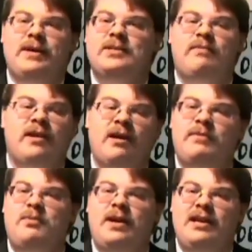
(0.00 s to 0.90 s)
something up
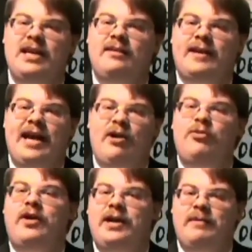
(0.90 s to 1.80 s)
you may need, like a
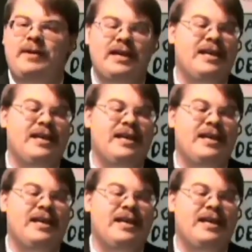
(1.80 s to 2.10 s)
health item,